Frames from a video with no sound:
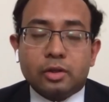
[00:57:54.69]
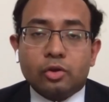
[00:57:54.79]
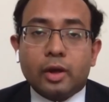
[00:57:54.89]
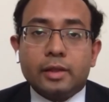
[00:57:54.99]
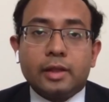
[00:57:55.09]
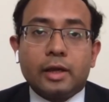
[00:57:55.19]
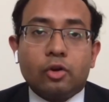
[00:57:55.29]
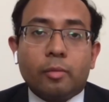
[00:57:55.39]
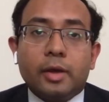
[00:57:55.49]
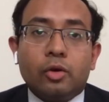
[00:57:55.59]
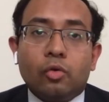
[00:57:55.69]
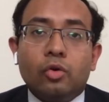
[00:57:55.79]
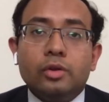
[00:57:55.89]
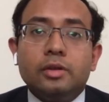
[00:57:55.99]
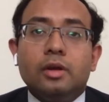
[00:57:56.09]
Now in the economic
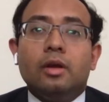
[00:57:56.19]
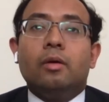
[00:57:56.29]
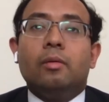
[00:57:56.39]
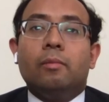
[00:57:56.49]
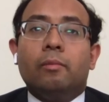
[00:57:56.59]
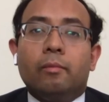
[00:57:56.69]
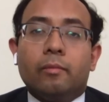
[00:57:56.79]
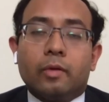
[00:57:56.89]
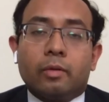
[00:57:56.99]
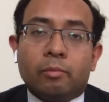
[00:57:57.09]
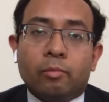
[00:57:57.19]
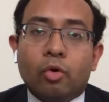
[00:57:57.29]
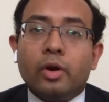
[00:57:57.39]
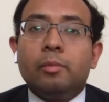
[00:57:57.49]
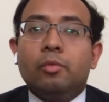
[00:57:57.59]
growth,
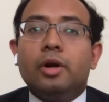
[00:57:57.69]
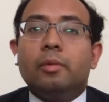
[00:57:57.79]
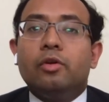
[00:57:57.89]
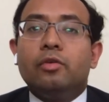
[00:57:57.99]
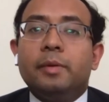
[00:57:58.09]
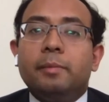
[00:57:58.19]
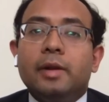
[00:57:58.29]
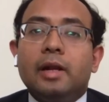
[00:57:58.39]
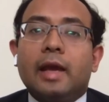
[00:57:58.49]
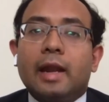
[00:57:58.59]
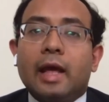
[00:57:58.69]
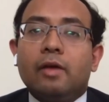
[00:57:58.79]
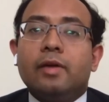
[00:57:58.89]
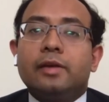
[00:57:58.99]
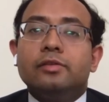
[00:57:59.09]
more and more number of people can
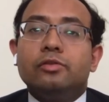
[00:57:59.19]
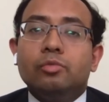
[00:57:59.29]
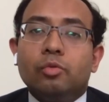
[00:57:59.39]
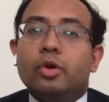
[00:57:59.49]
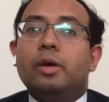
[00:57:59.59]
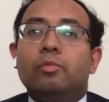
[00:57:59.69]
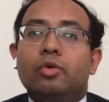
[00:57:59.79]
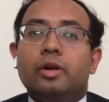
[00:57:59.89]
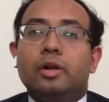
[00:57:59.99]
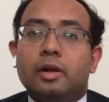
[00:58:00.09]
have access to more and more